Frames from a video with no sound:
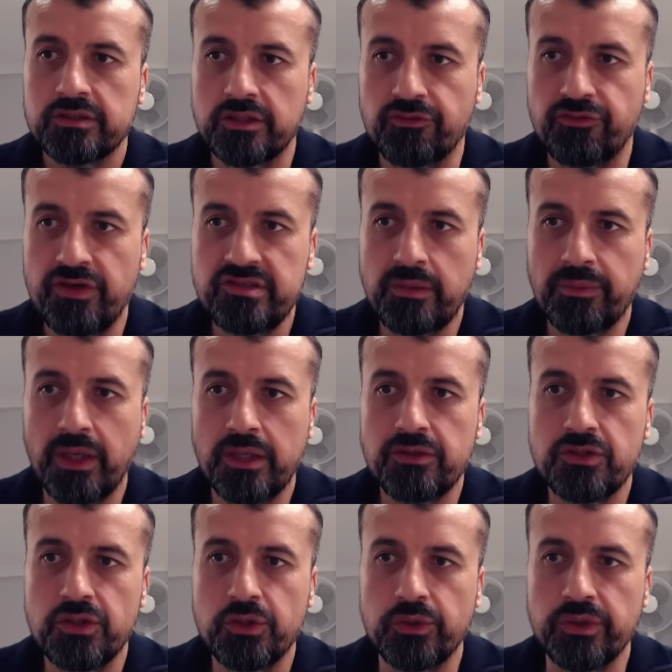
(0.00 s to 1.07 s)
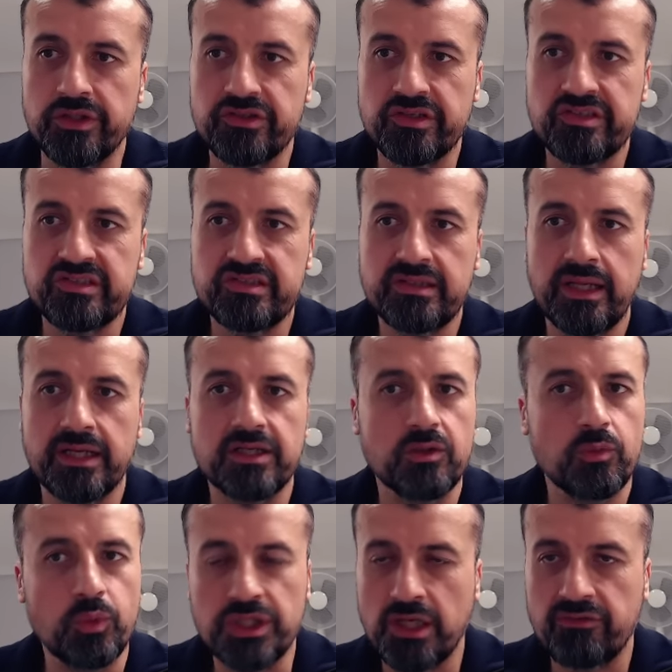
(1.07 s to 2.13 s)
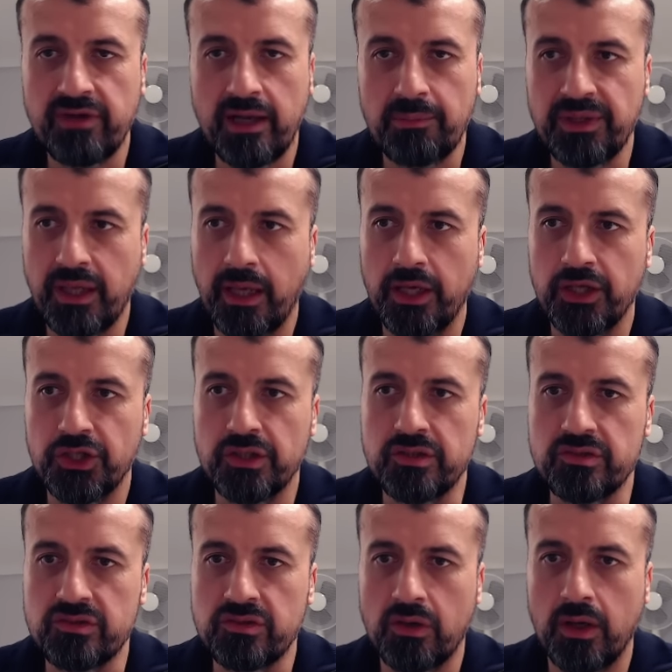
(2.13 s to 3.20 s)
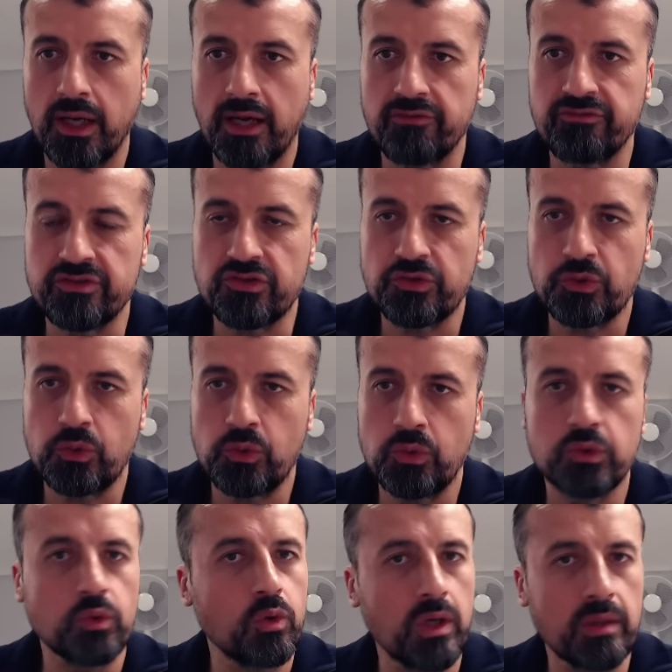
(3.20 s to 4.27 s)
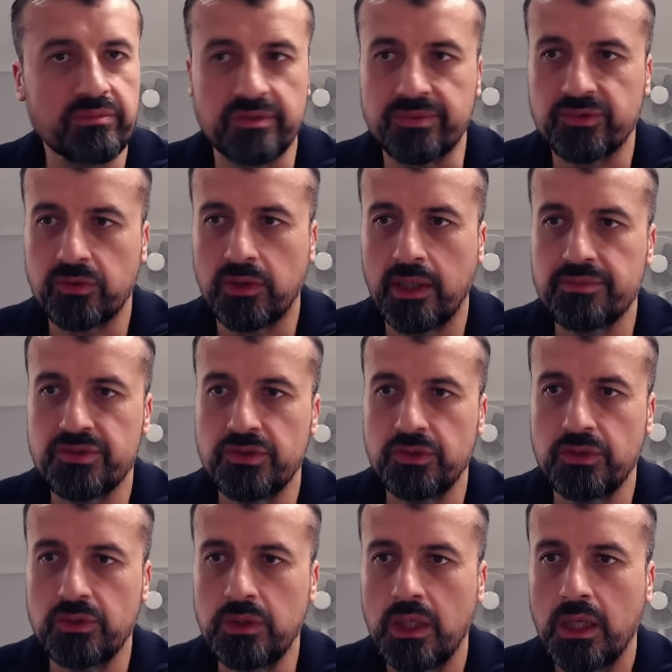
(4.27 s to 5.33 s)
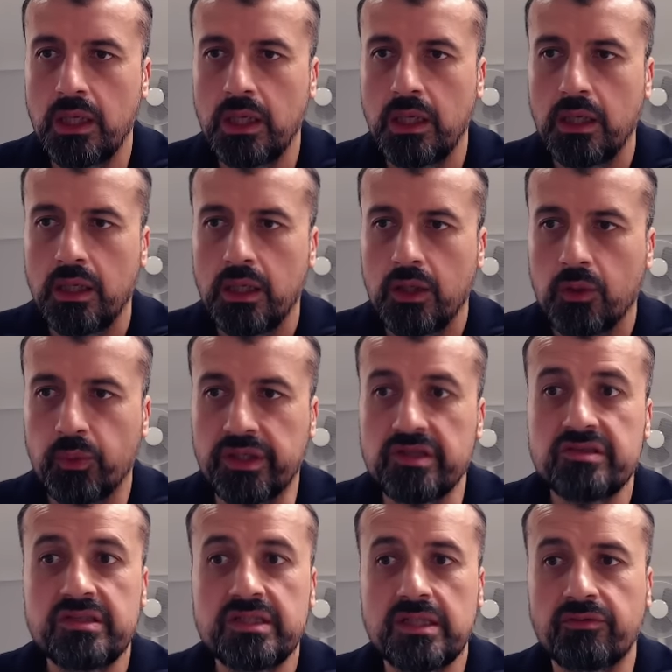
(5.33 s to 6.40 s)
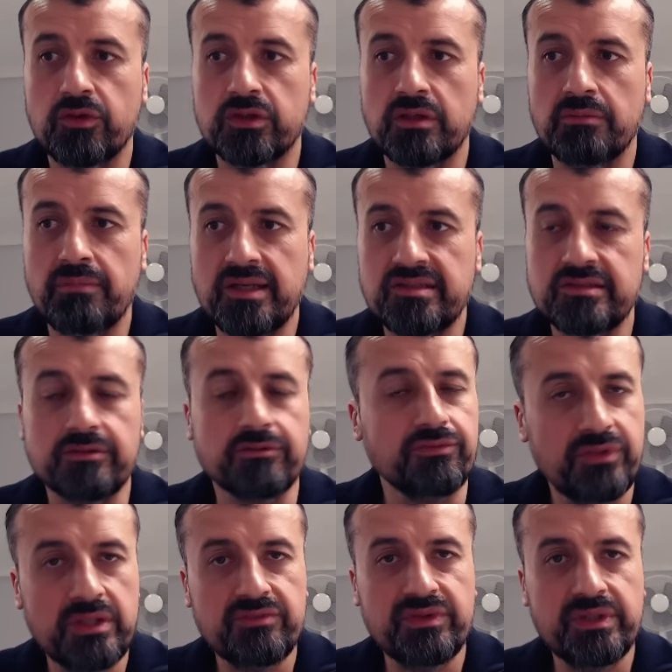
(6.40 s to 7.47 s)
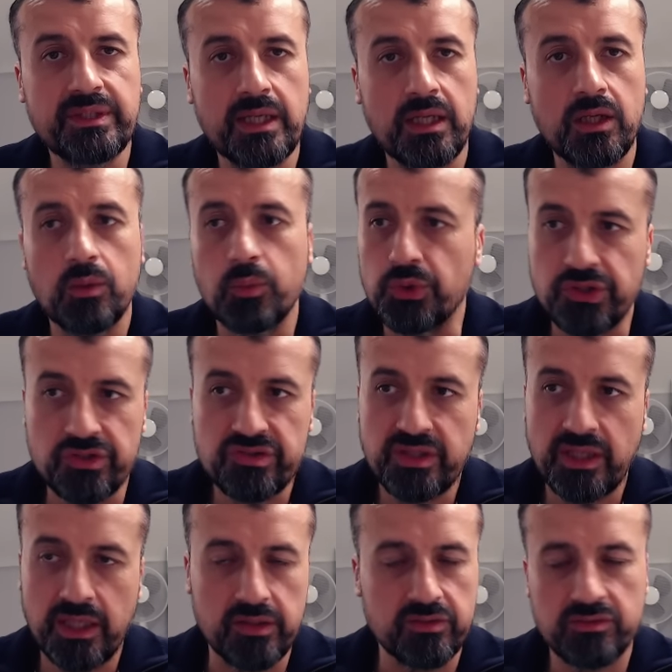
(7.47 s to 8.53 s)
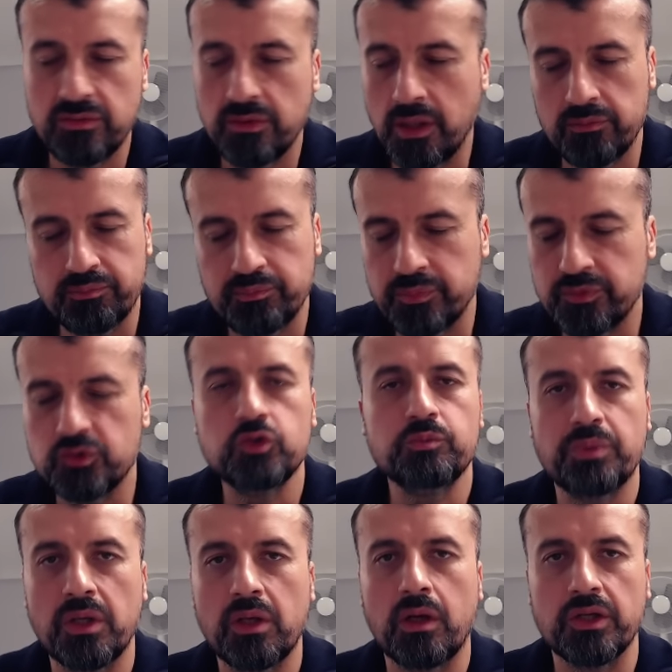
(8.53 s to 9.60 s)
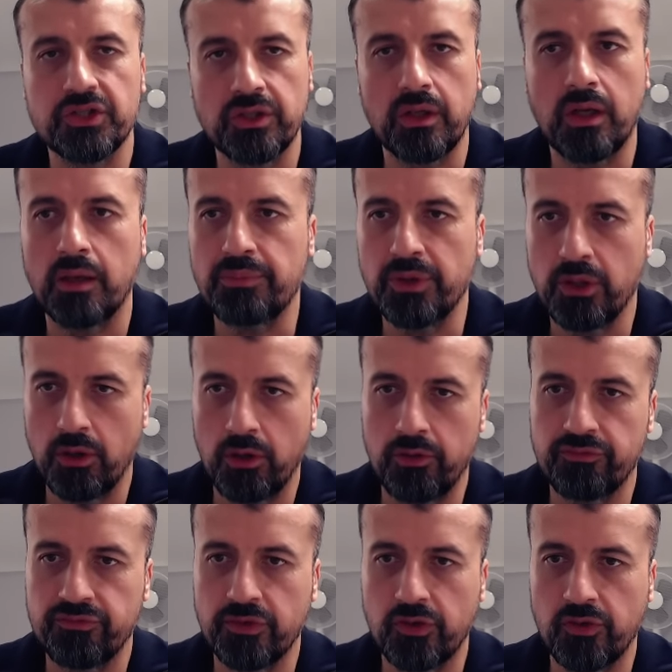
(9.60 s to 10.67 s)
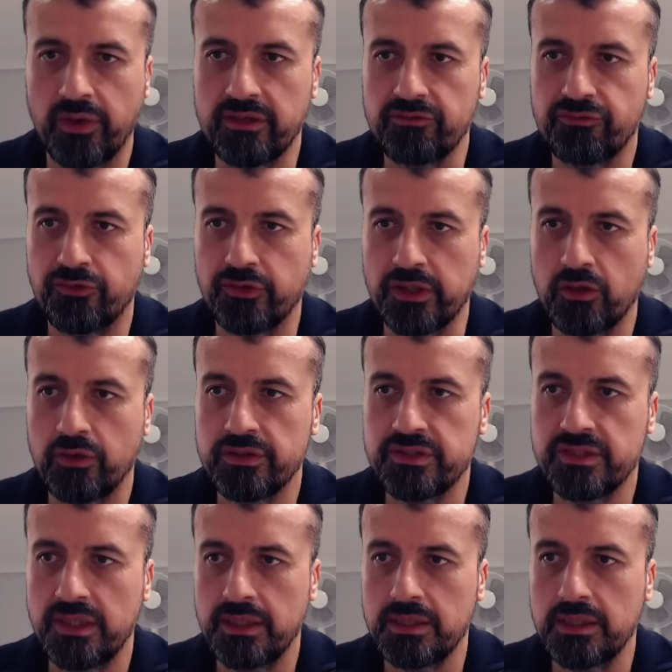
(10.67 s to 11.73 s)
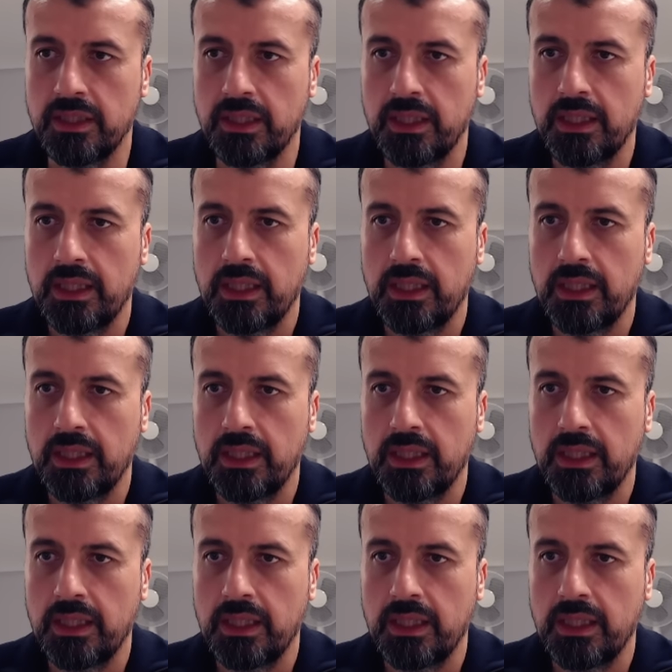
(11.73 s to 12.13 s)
So the first thing I'm going to do is just select whichever applications I have installed or I'm subscribed to. We can see they've got the massive freebie now, which just has a super large library of great free content.